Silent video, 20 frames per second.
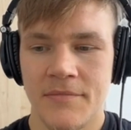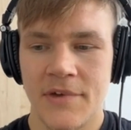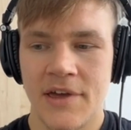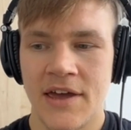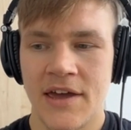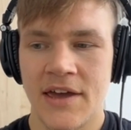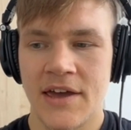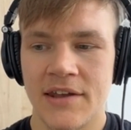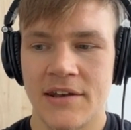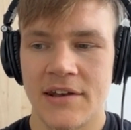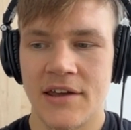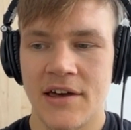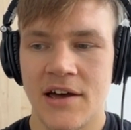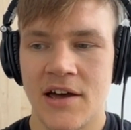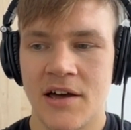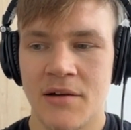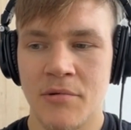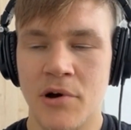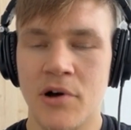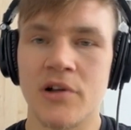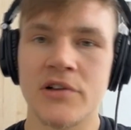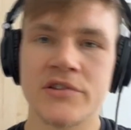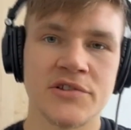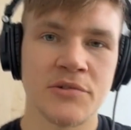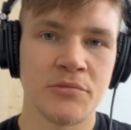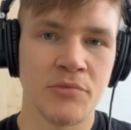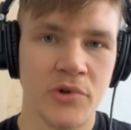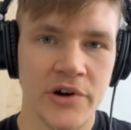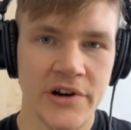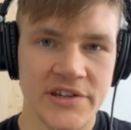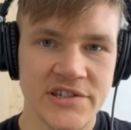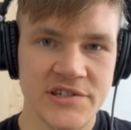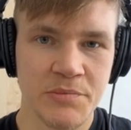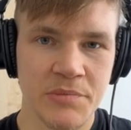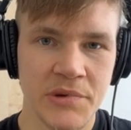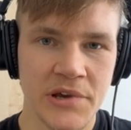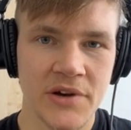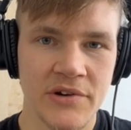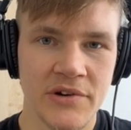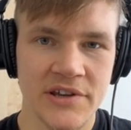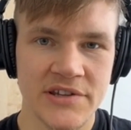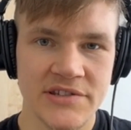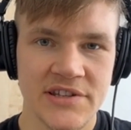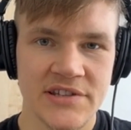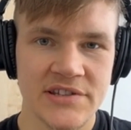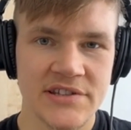And I'm also more experienced.